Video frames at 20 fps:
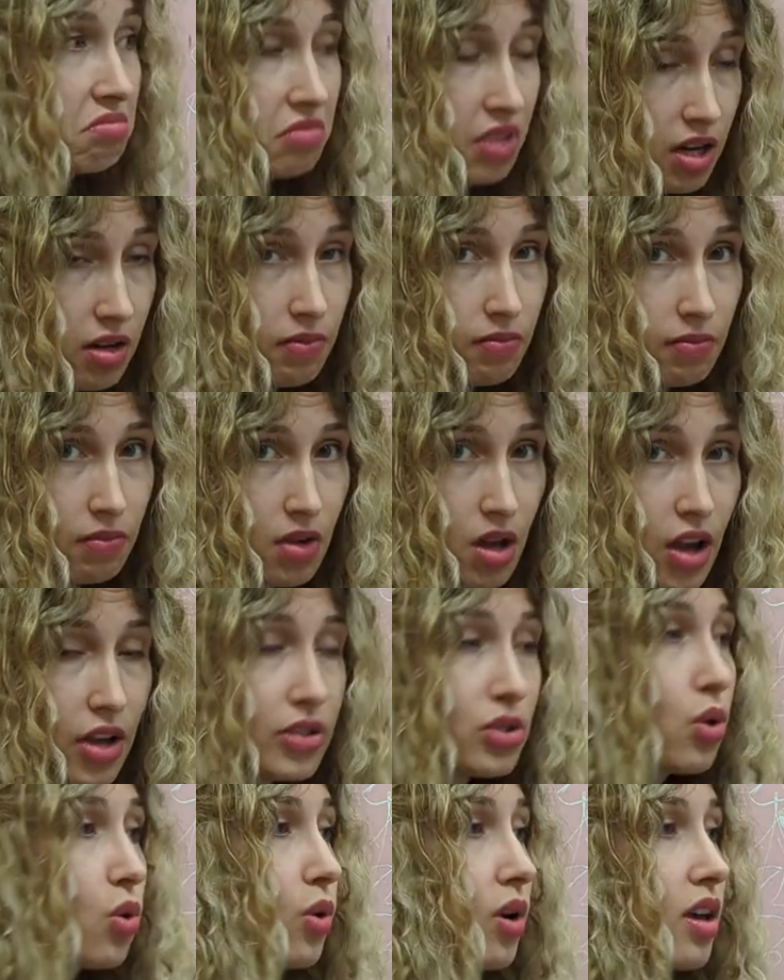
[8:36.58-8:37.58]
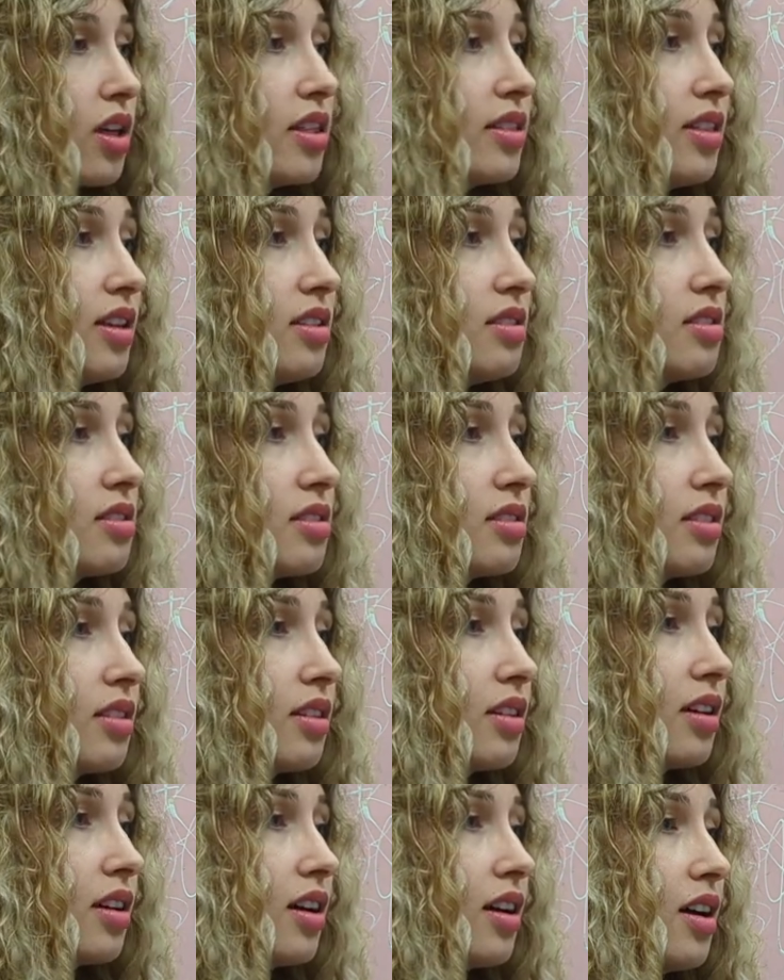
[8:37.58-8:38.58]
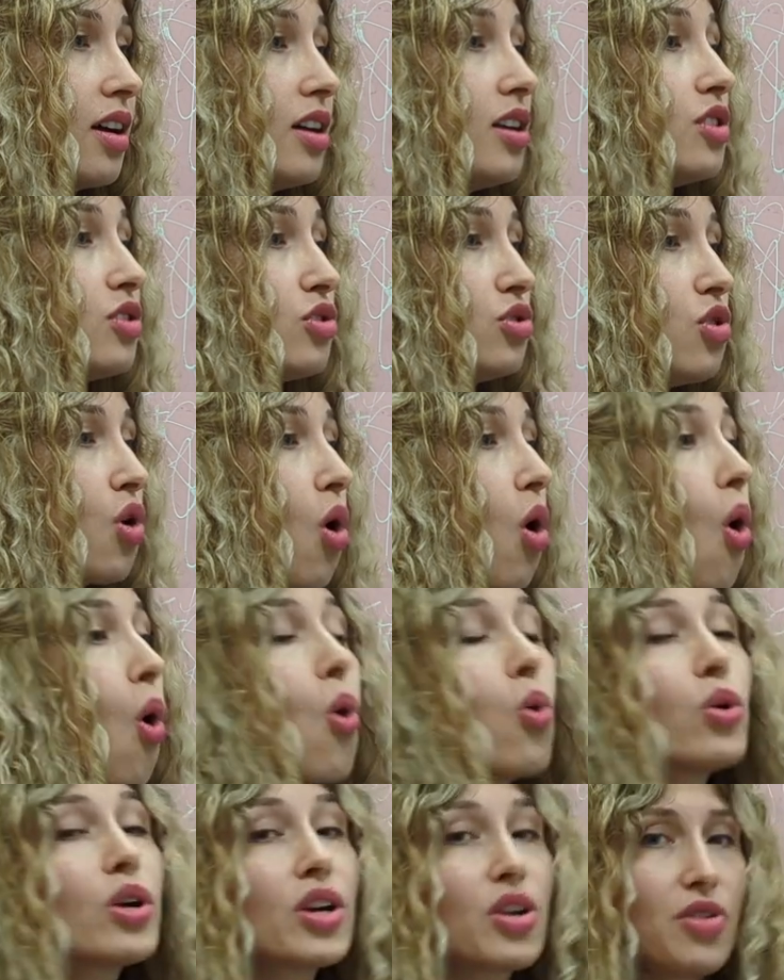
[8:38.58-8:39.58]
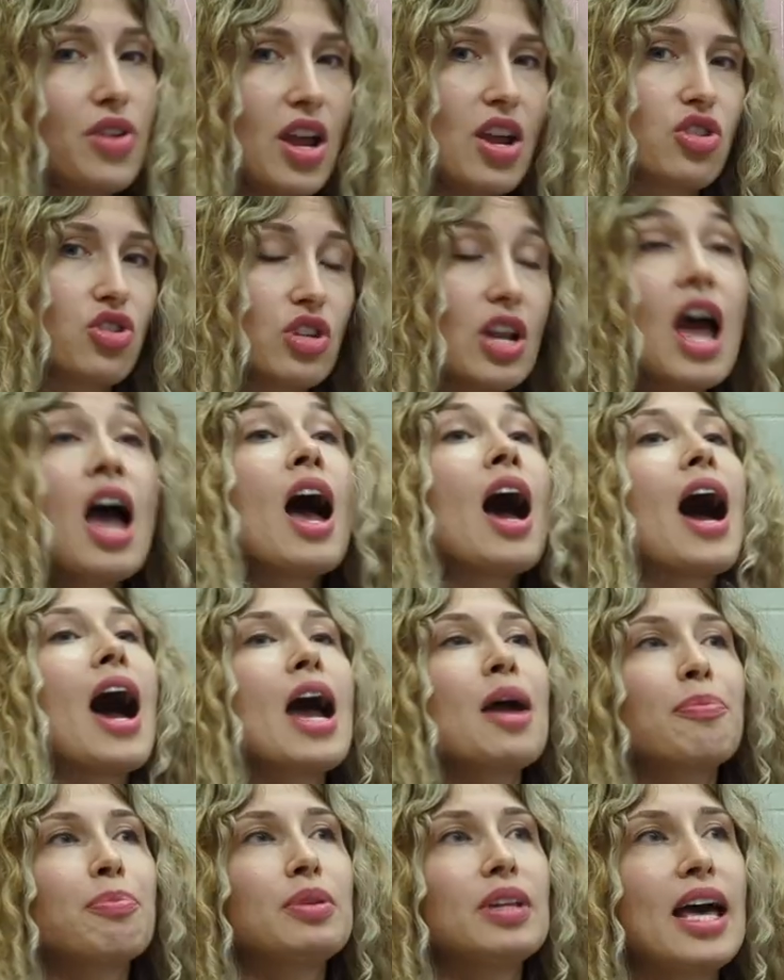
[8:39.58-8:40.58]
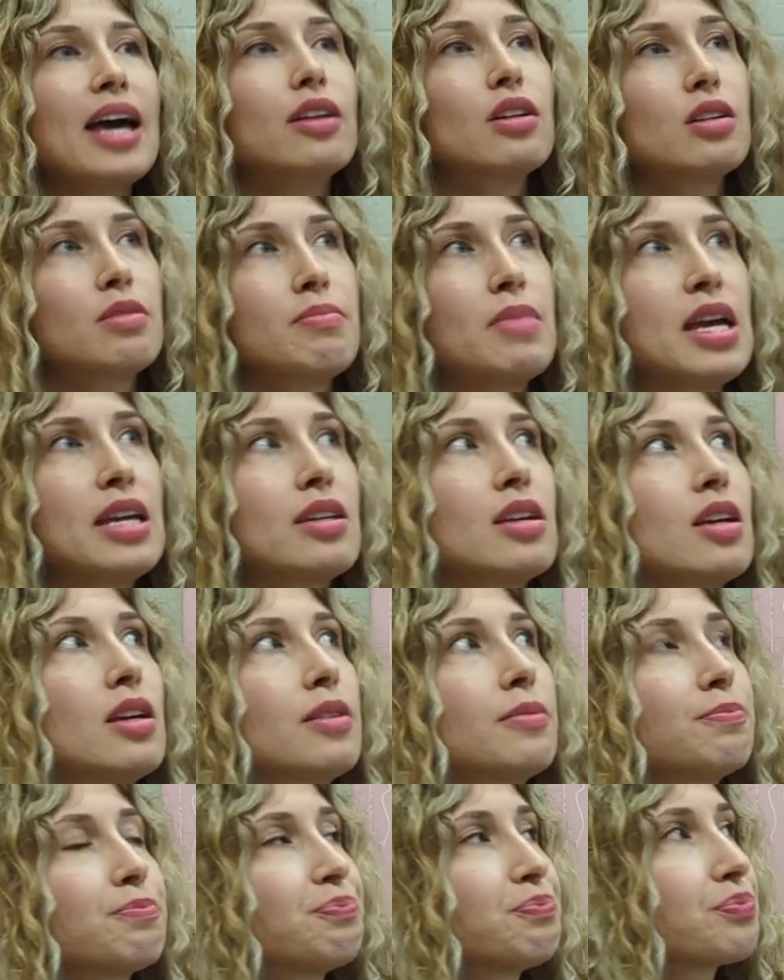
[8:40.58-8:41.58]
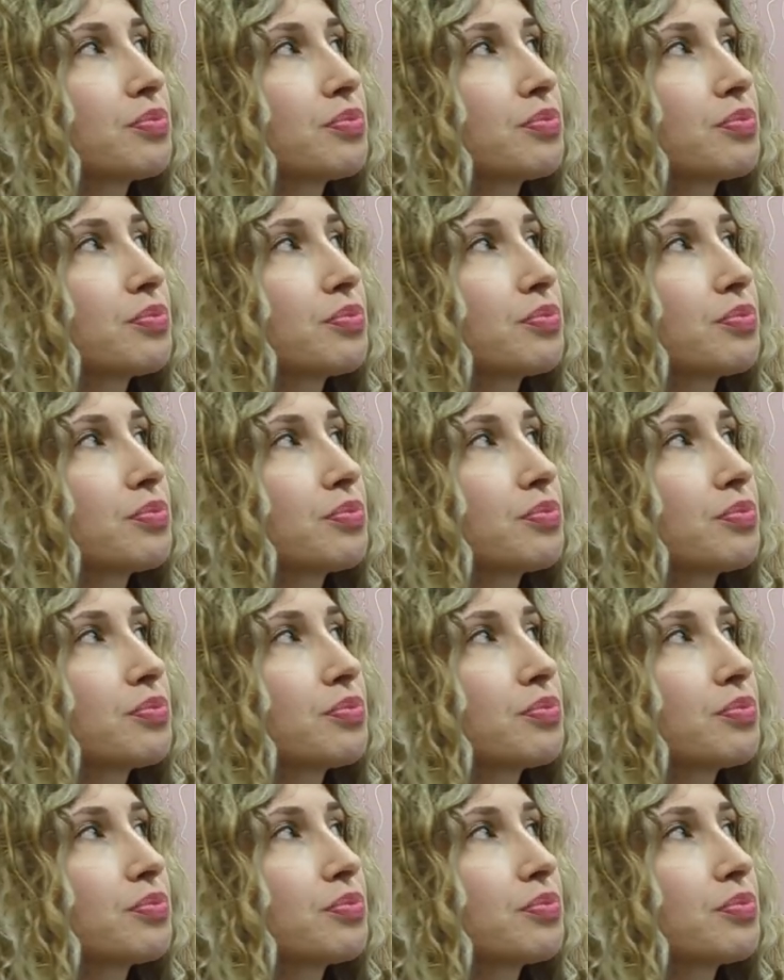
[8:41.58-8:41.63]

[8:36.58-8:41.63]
right? So this is your own creation. I plan on making